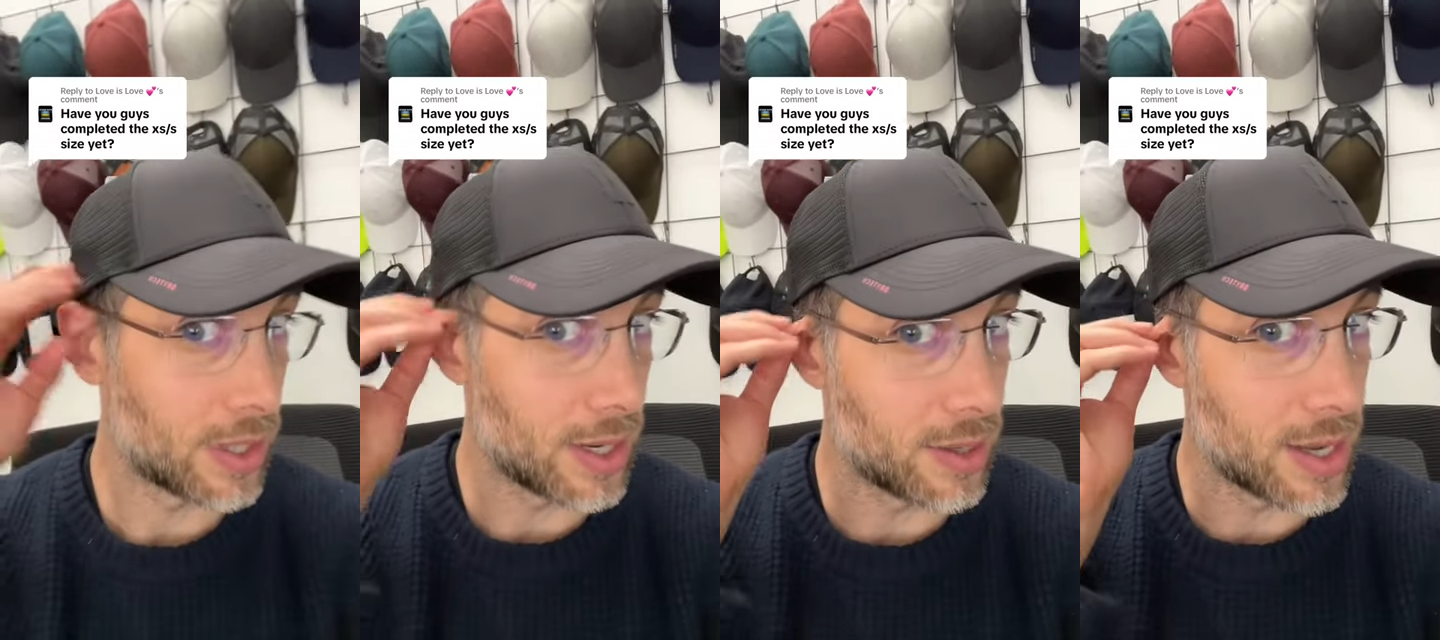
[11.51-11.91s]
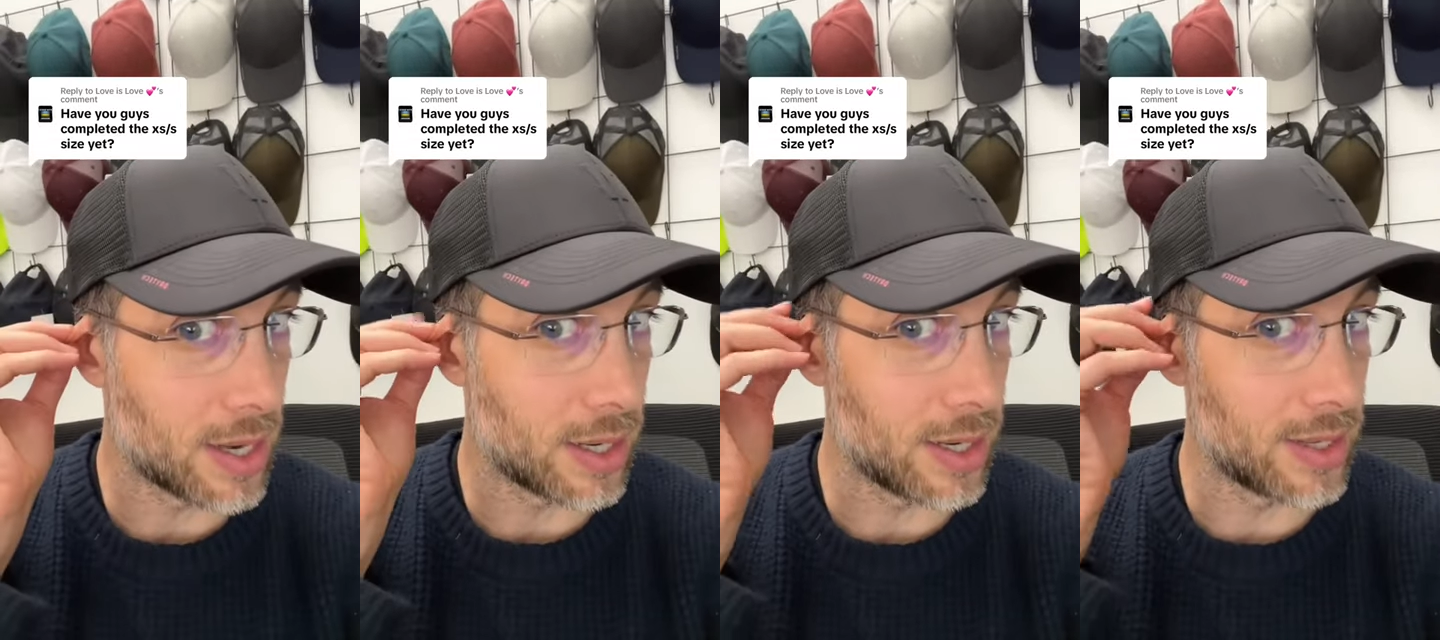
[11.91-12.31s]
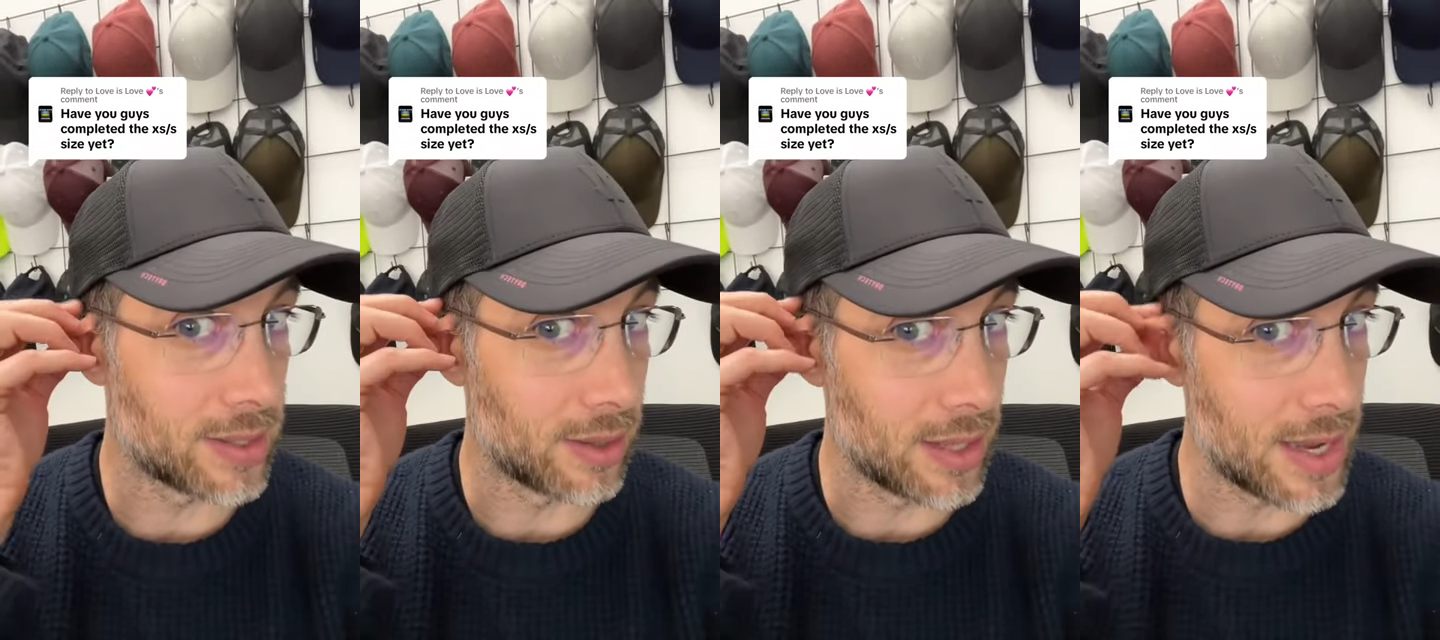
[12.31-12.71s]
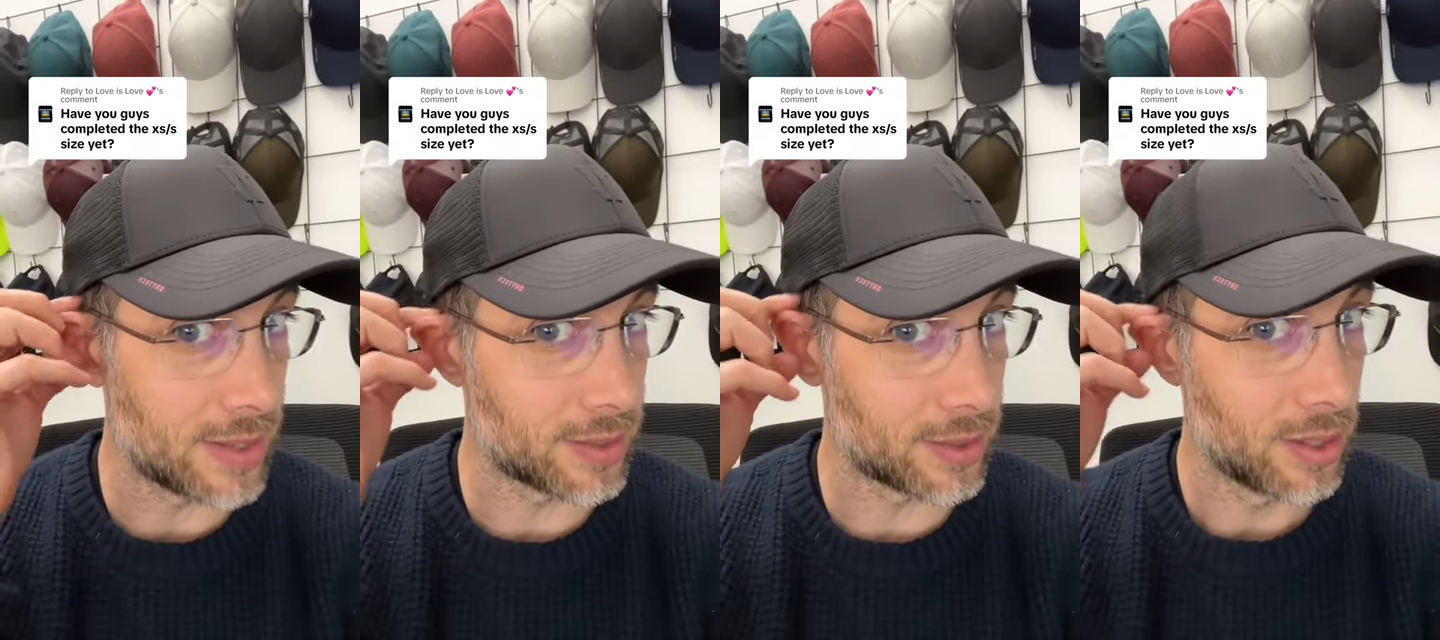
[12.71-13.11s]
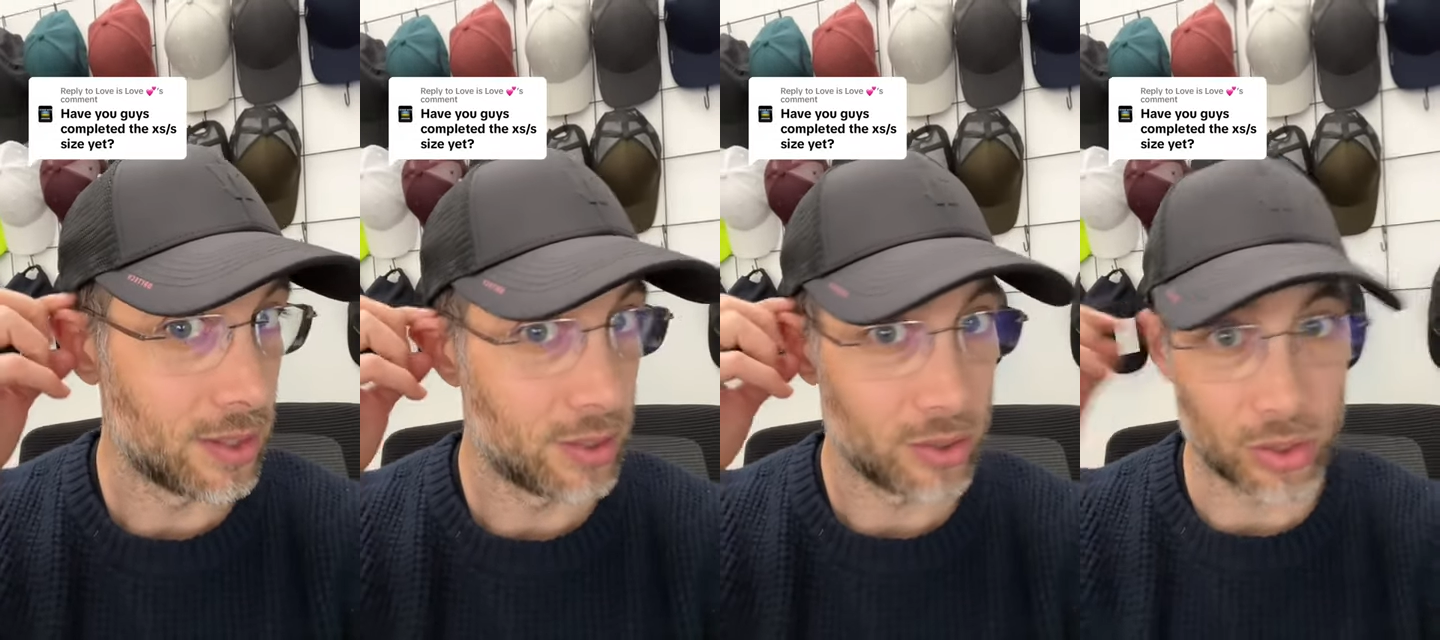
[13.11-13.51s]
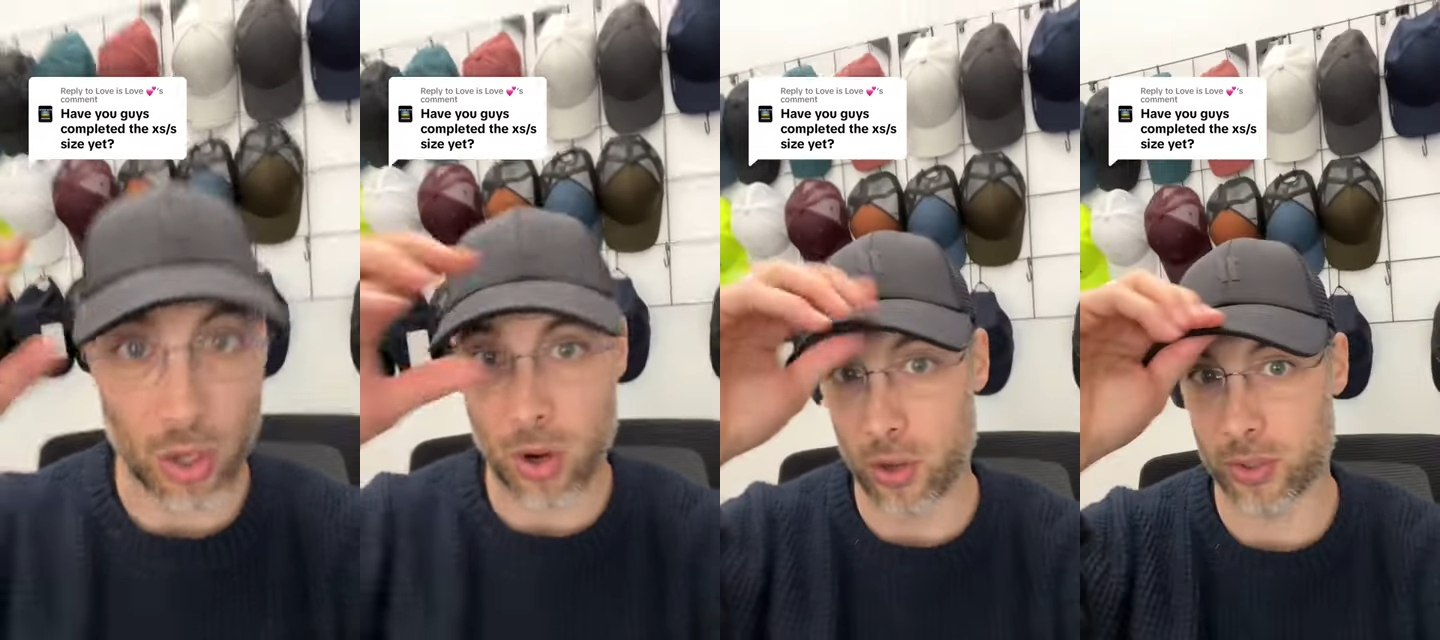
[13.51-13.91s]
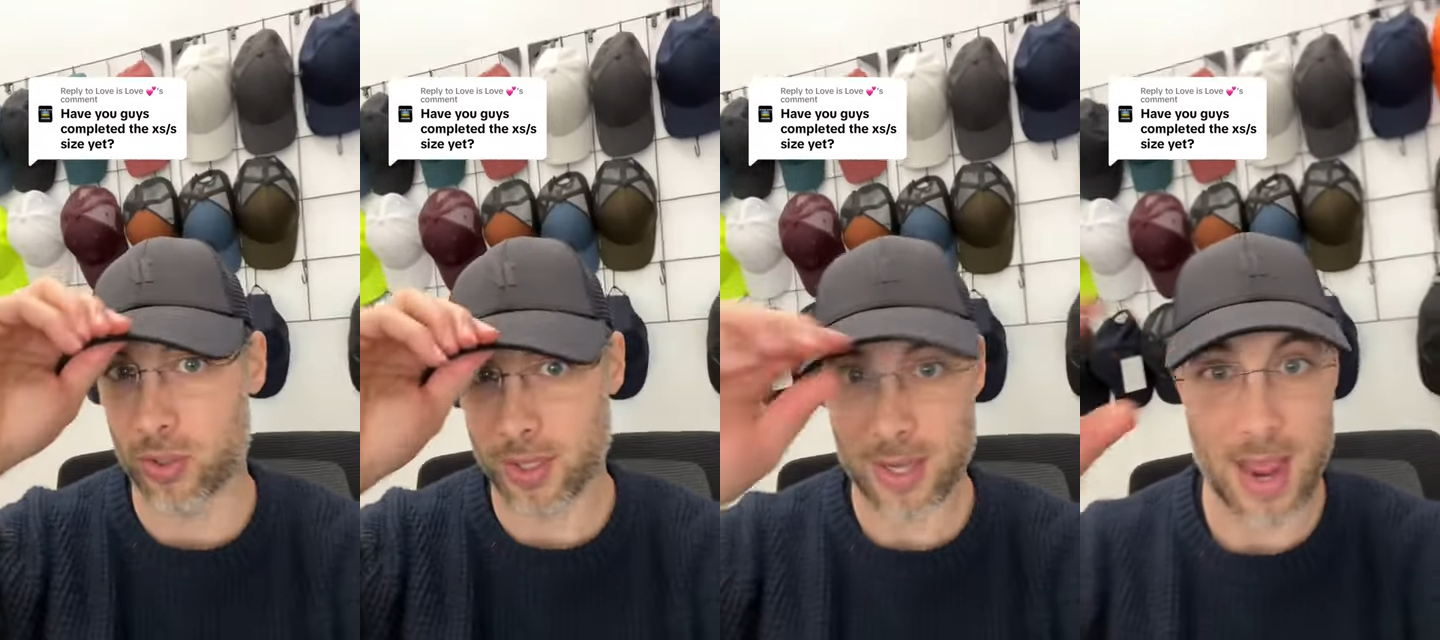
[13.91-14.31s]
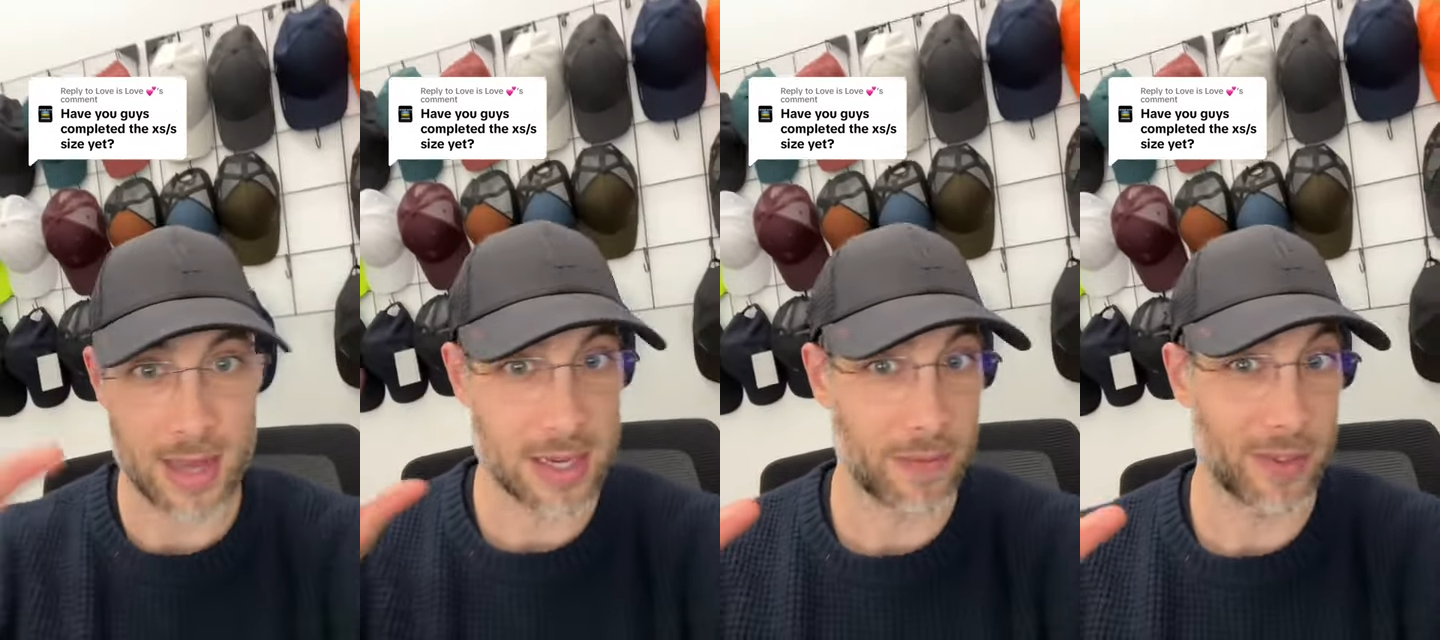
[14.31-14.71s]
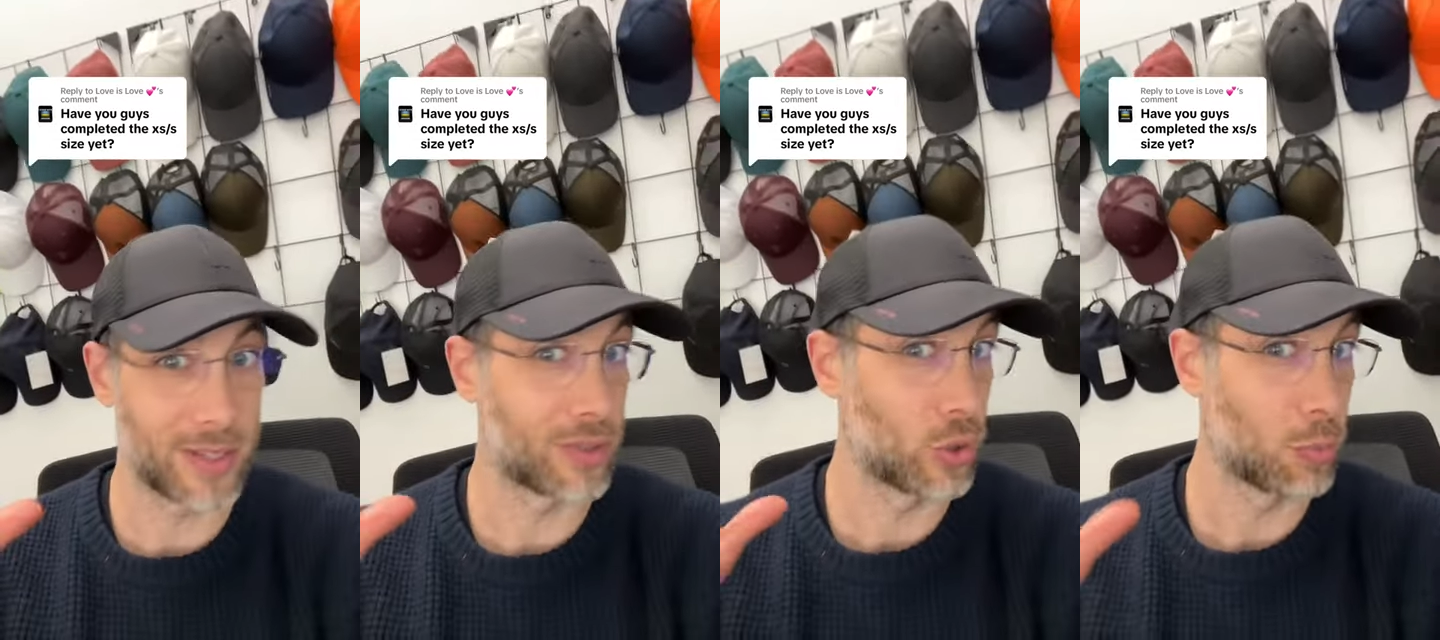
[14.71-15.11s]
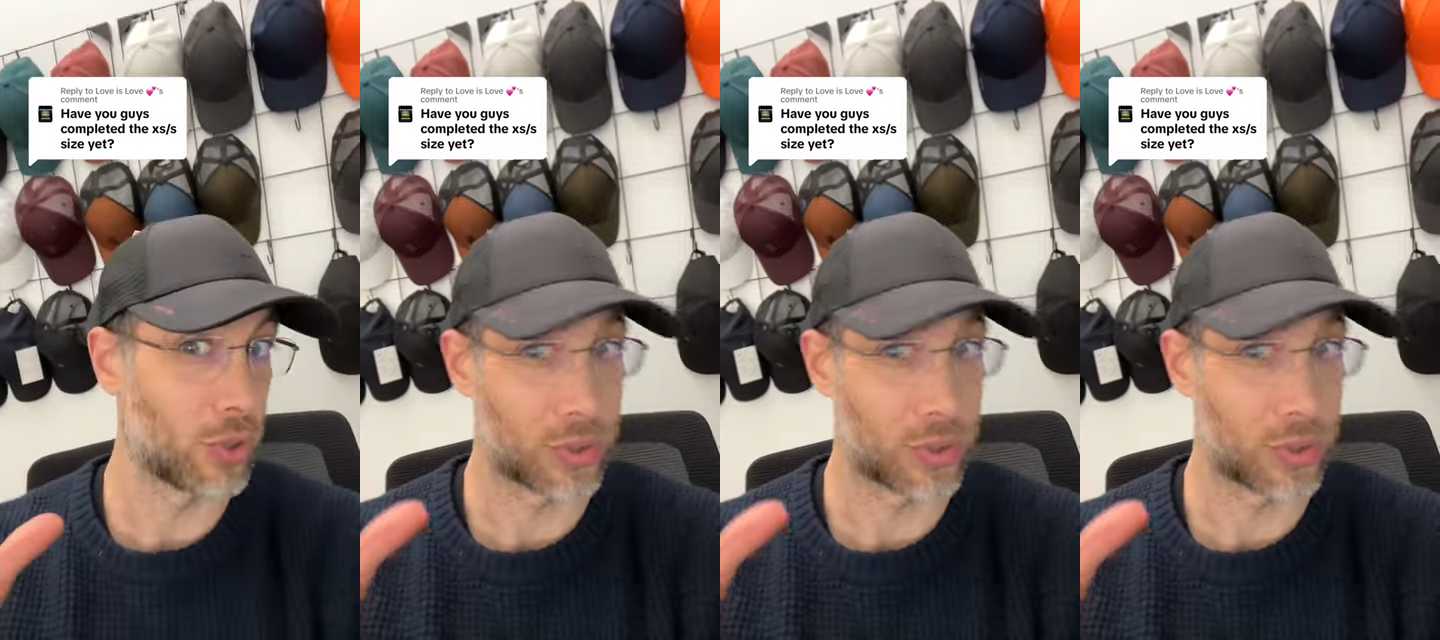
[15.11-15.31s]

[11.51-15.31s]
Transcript: and then it is less tall. So this hat definitely is super